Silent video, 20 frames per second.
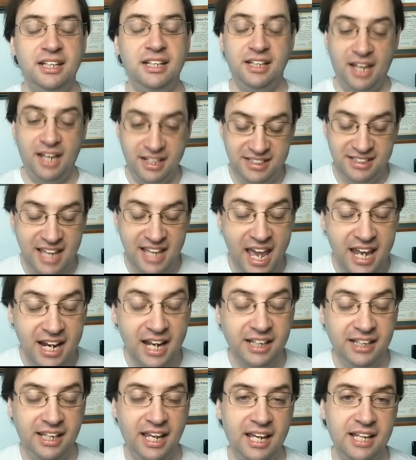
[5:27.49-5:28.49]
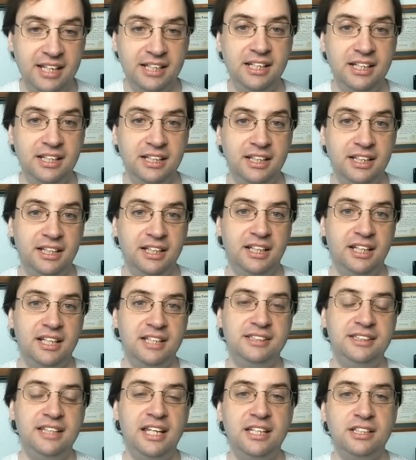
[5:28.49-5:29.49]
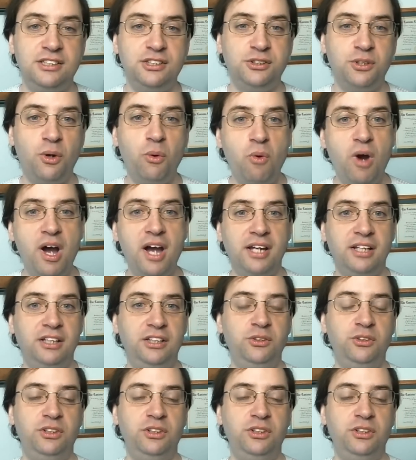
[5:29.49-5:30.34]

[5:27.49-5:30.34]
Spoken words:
yet again, is that, so what?